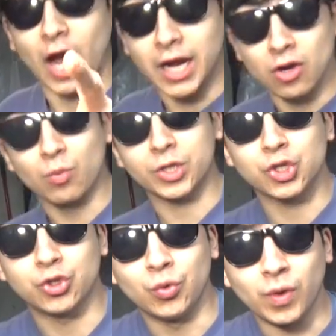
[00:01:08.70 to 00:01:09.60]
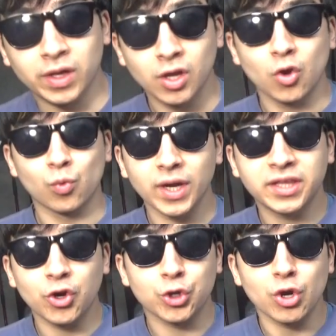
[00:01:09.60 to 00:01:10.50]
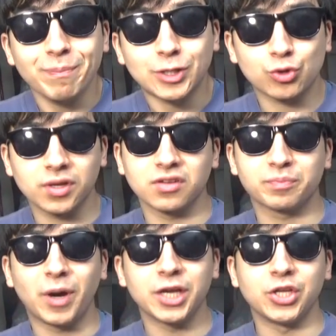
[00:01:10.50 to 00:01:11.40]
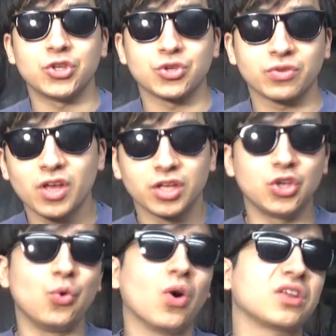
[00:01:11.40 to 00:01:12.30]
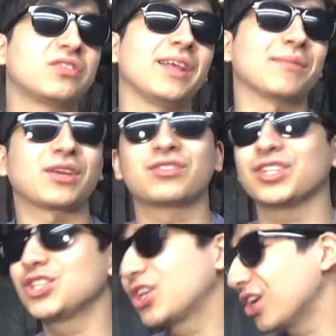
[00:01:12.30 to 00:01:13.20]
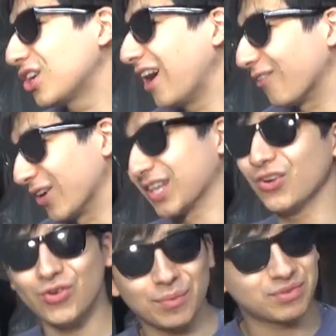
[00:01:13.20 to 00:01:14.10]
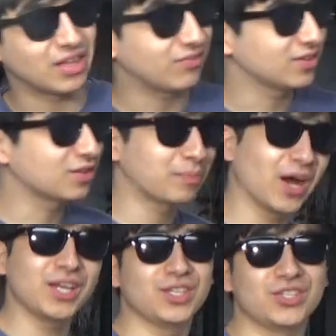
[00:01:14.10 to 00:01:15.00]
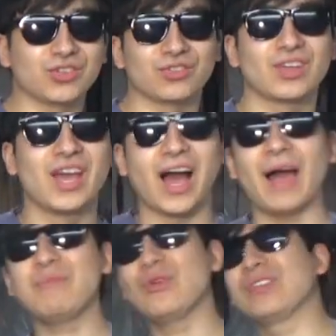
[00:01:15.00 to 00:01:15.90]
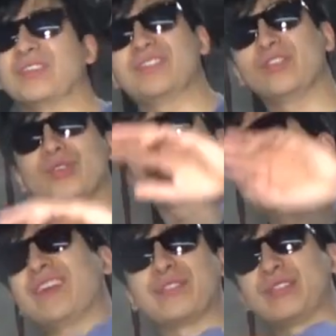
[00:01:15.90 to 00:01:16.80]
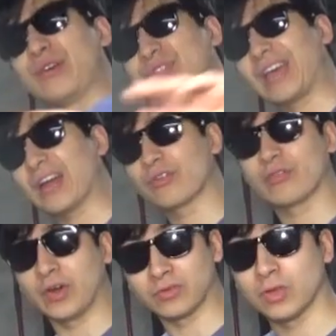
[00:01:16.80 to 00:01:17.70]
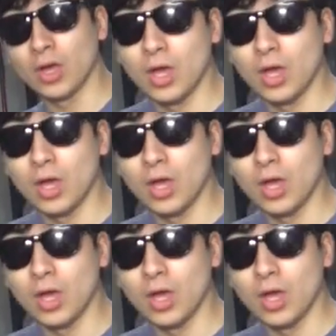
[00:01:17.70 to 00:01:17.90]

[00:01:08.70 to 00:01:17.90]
I know what you're doing. Right there, you're betraying the Spy Ninjas. You want to seem like such a good guy, right? Oh, I'm saving the Spy Ninjas. I'm doing this whole thing of self-sacrifice.